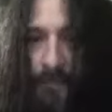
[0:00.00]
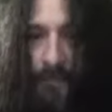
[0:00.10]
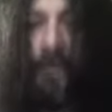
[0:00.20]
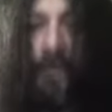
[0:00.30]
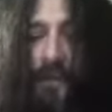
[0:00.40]

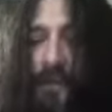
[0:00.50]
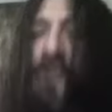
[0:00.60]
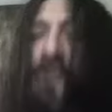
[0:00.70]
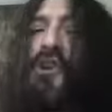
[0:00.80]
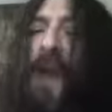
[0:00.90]
It's gonna
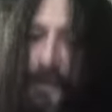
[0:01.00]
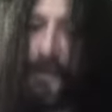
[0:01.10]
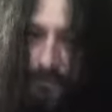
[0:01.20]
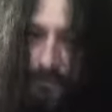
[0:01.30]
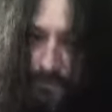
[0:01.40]
shock you.
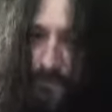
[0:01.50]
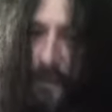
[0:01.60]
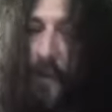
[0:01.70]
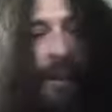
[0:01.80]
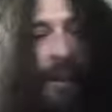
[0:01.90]
The
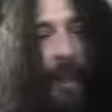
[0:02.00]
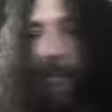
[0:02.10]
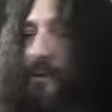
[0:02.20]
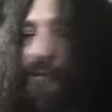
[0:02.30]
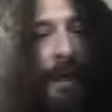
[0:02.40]
name
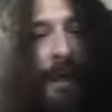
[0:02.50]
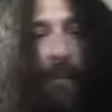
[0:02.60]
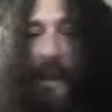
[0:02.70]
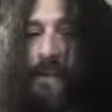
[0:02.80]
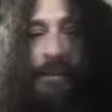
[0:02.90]
does not
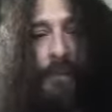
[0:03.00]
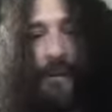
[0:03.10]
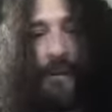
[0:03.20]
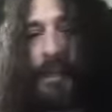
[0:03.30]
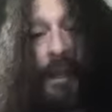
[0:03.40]
match the
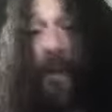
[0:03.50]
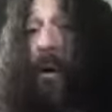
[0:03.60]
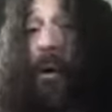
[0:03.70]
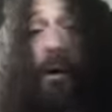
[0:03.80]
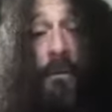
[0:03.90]
music at all.